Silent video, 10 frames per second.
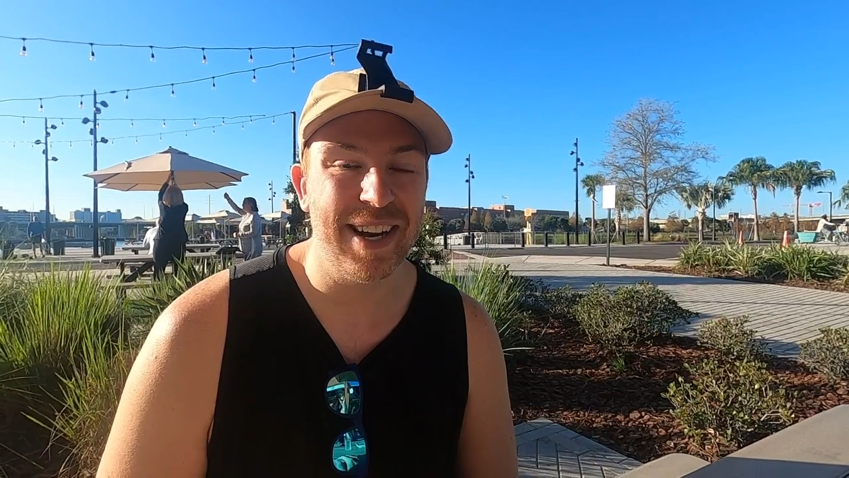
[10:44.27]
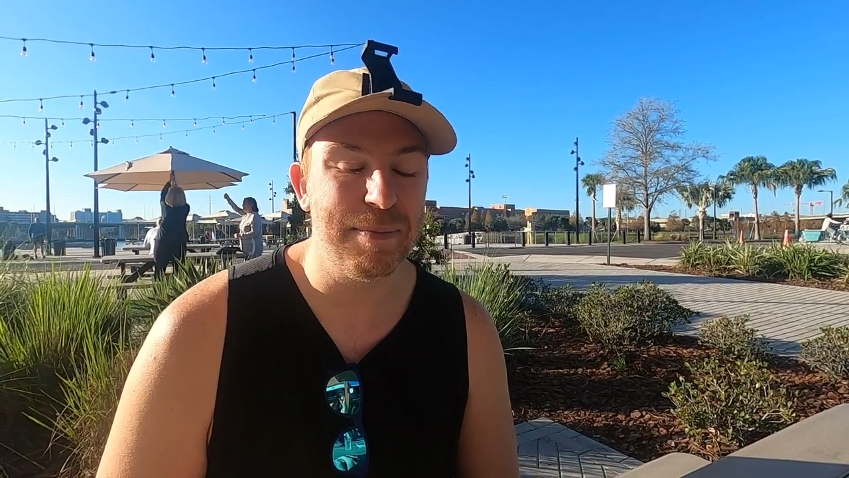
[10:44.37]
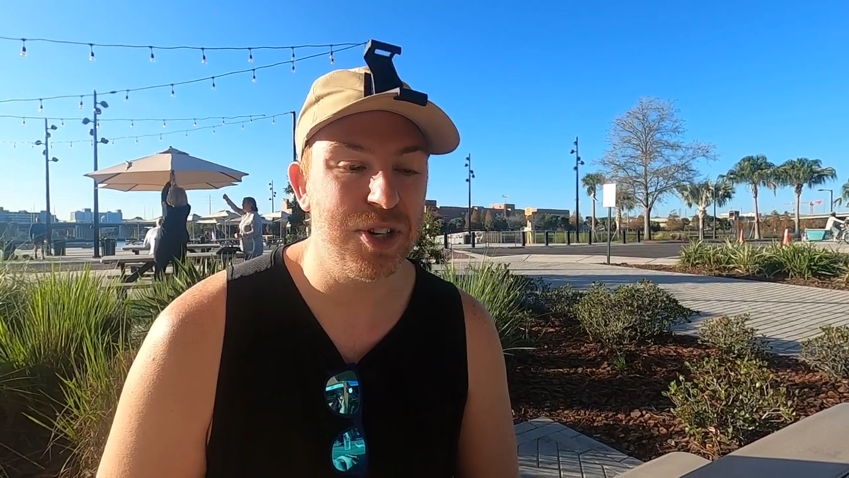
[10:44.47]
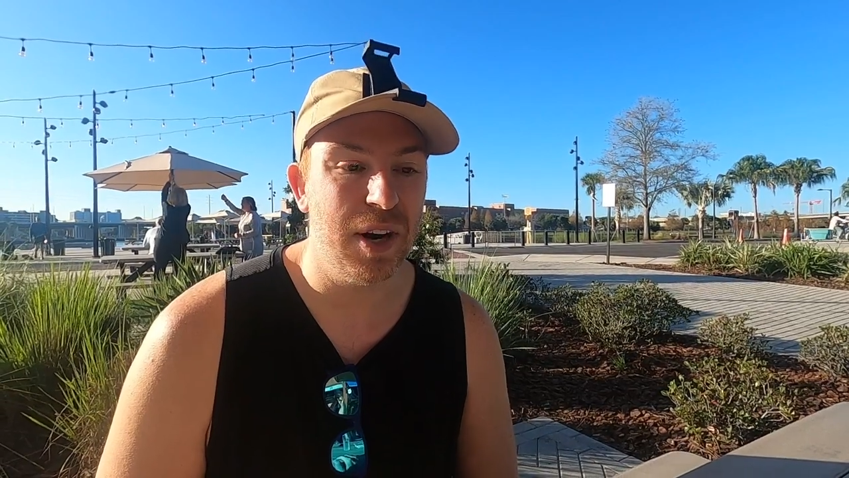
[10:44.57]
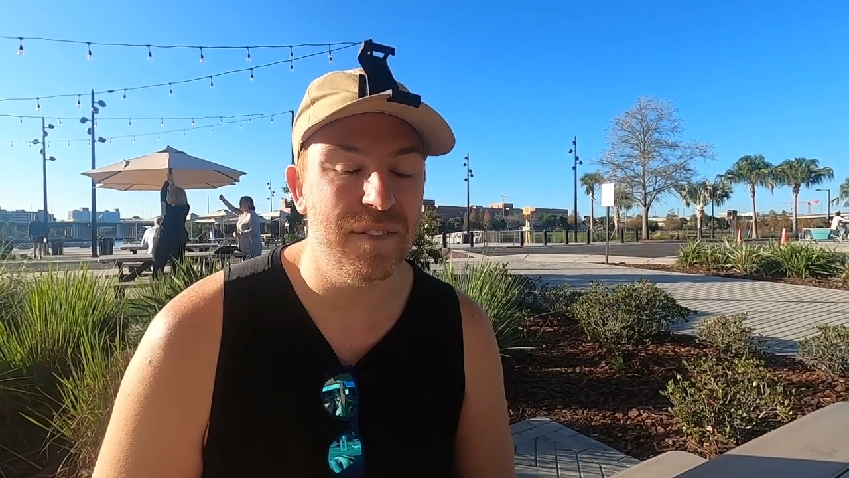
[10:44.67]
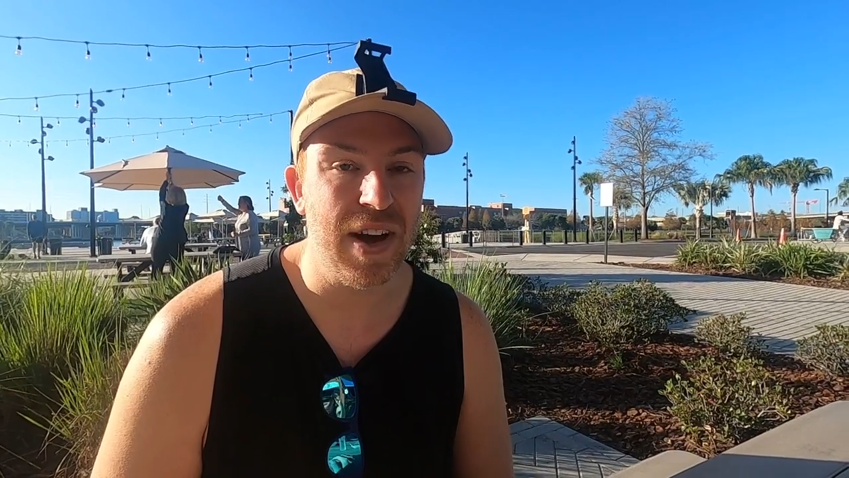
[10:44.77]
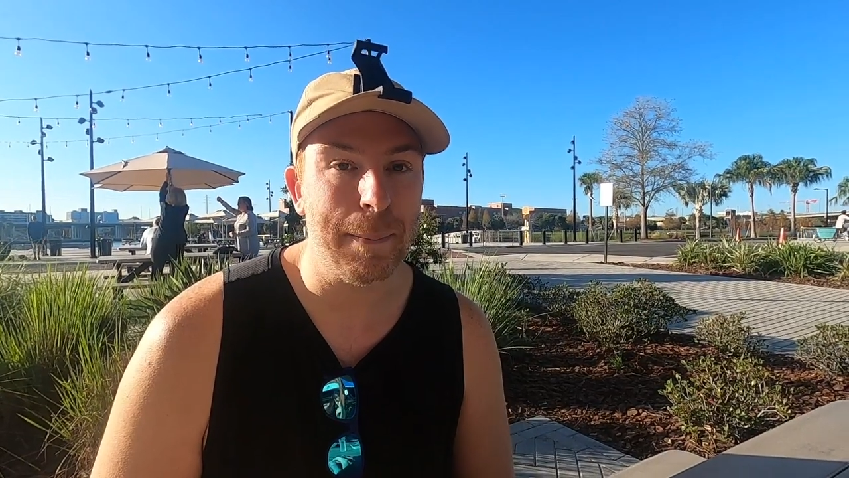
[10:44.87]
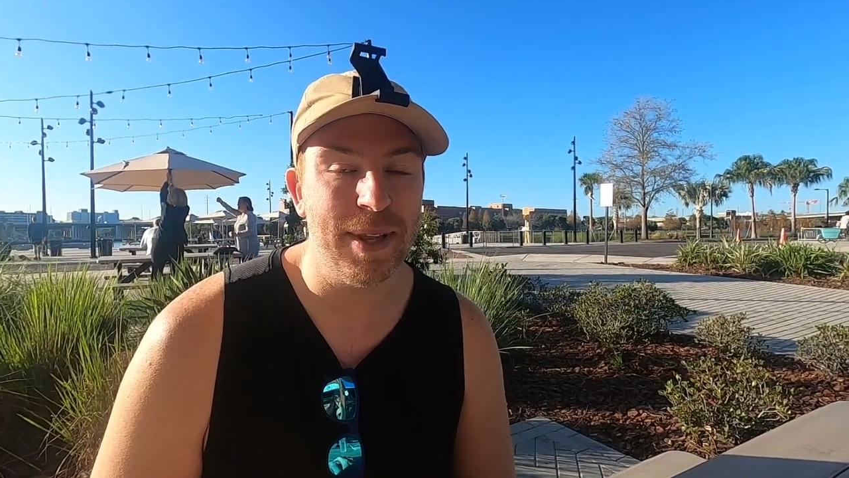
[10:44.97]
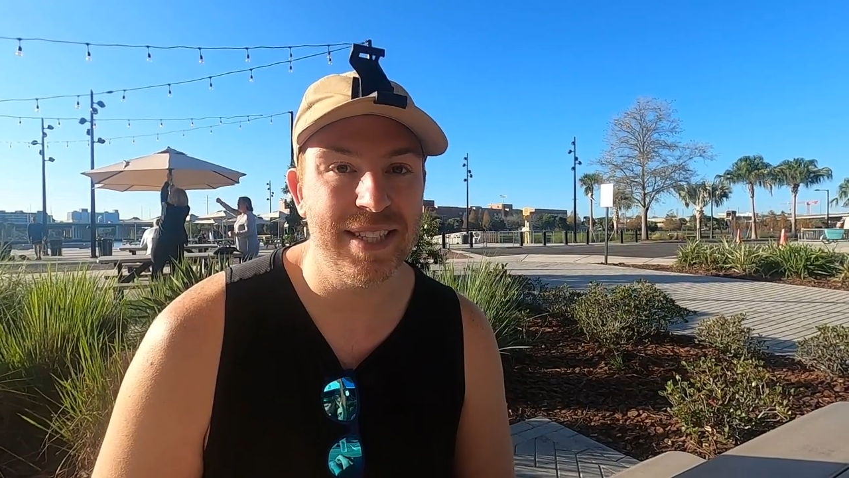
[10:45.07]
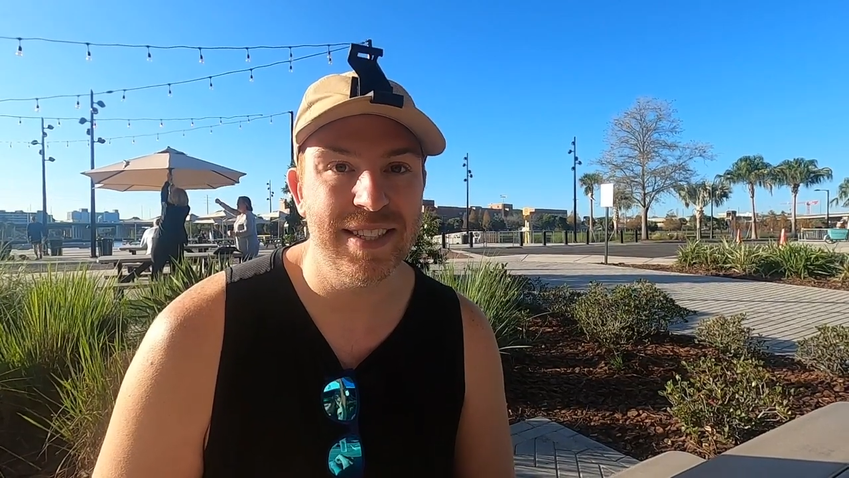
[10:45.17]
and I'm sure I'll
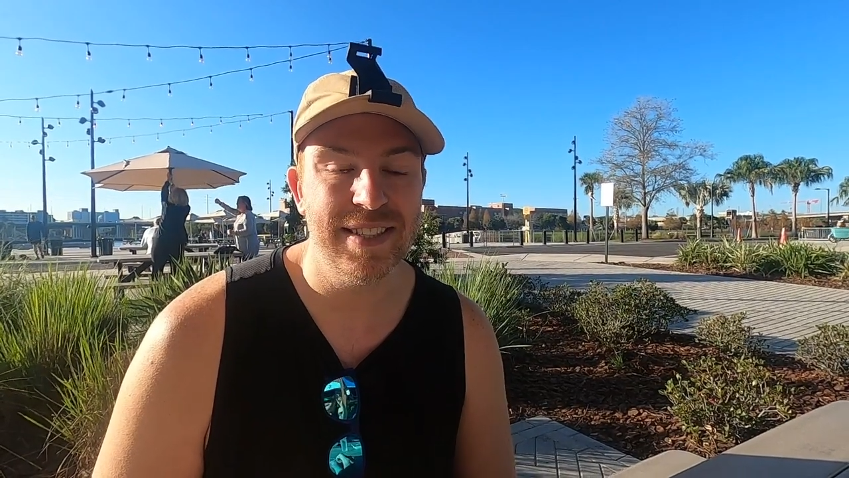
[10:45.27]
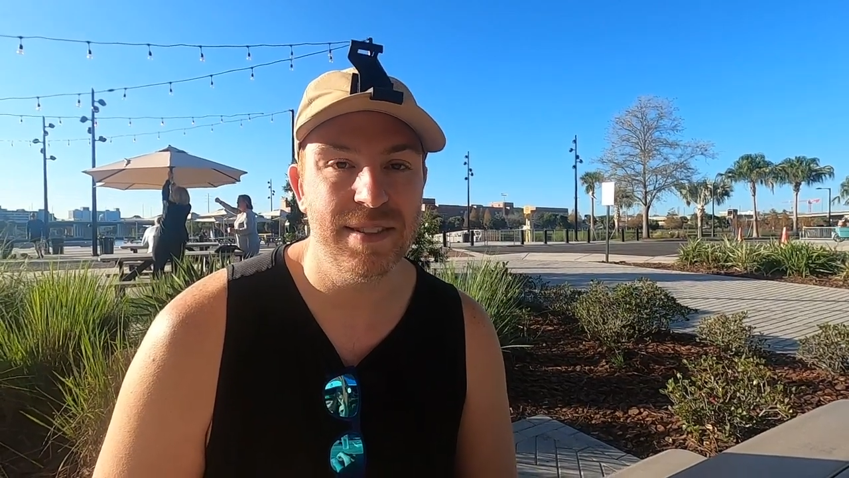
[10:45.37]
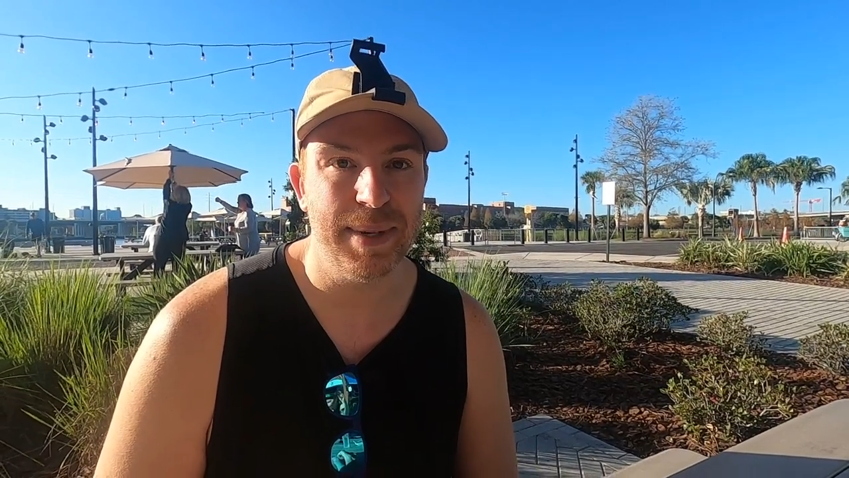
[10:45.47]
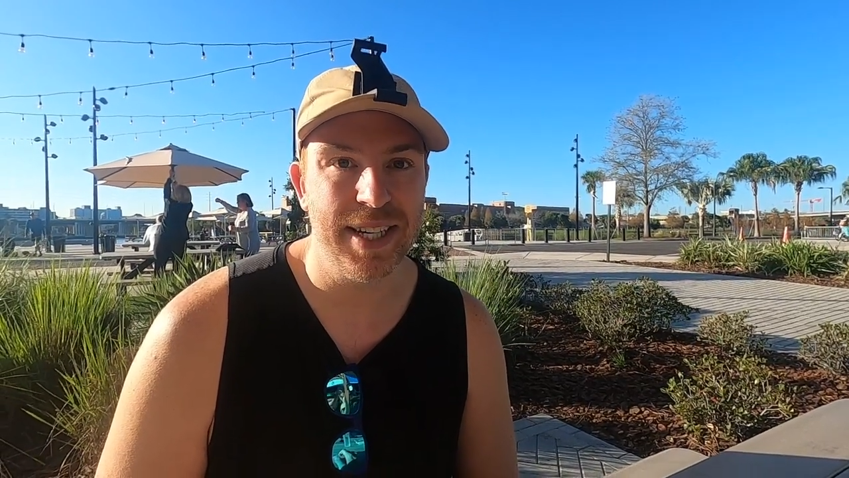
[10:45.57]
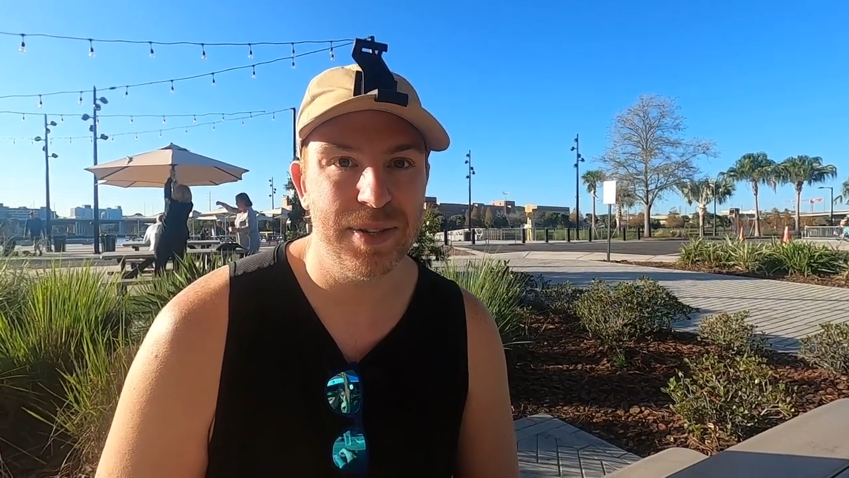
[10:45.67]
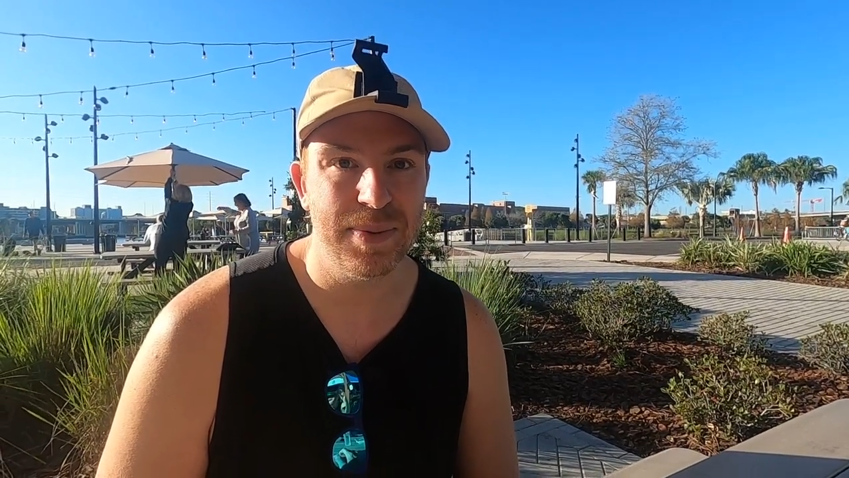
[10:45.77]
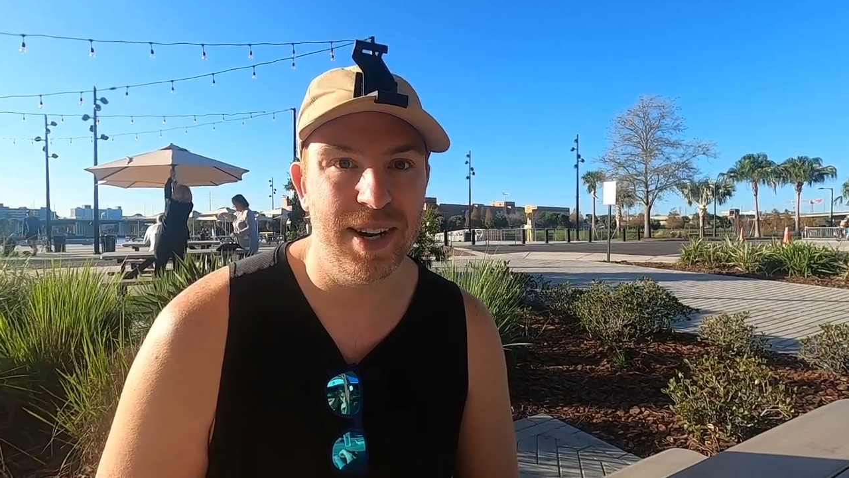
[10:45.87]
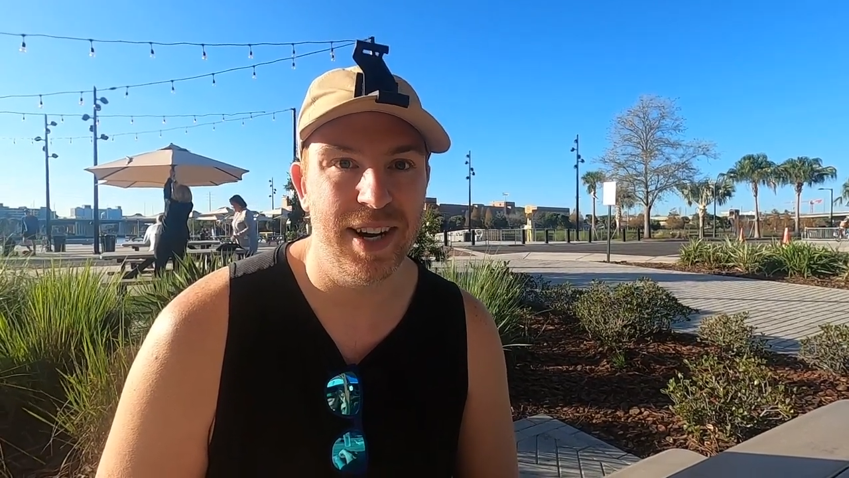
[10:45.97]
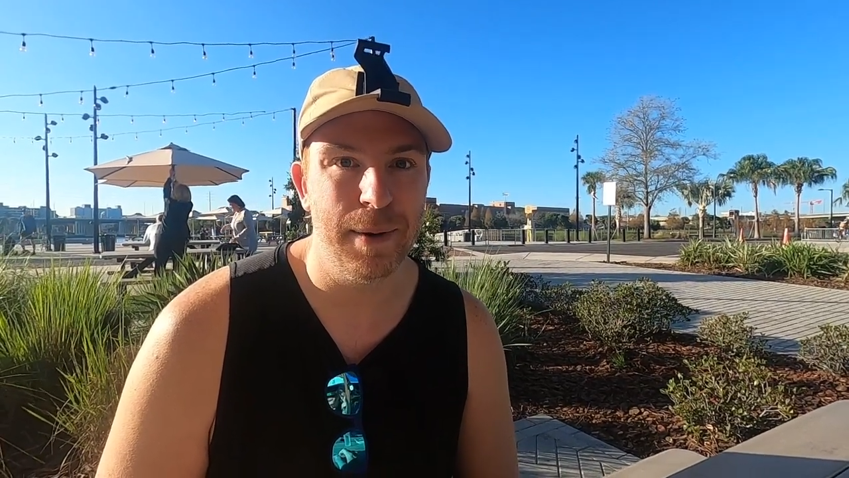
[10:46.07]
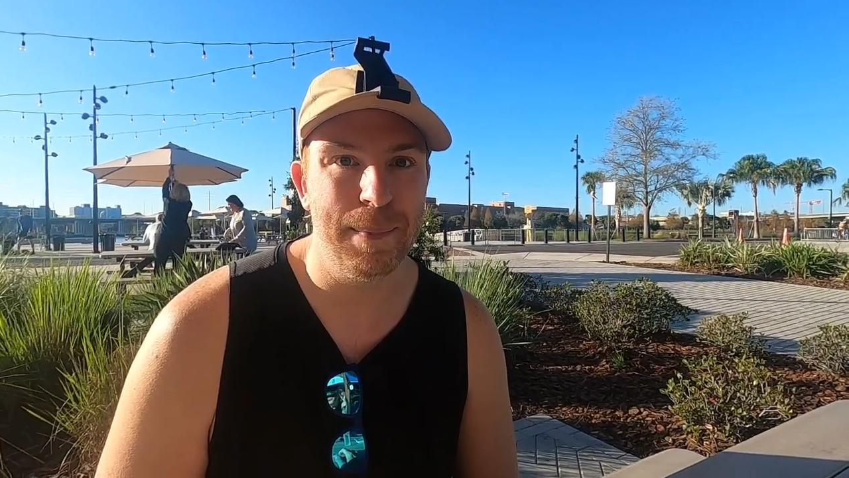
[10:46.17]
find places in Spain to
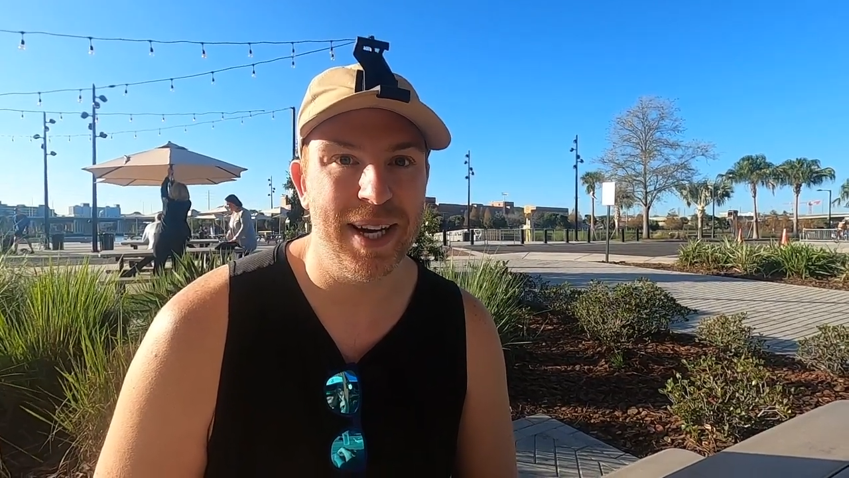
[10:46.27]
run,